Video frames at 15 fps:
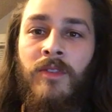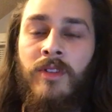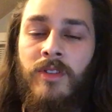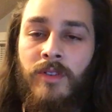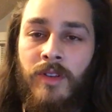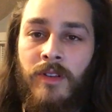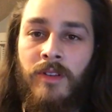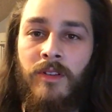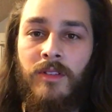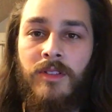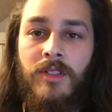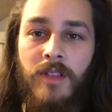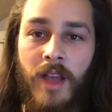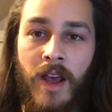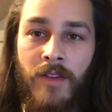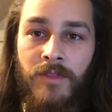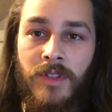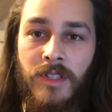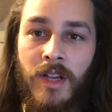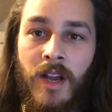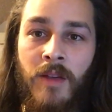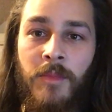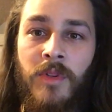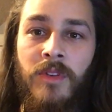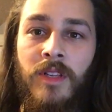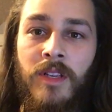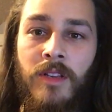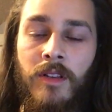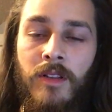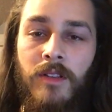you can have the time you
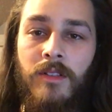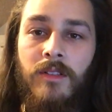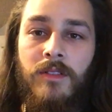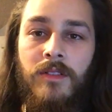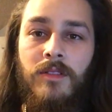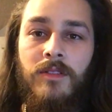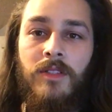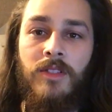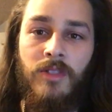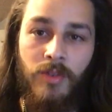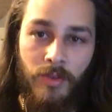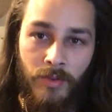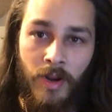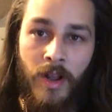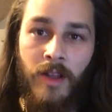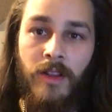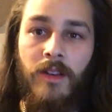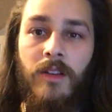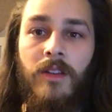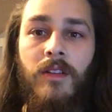need to do it right.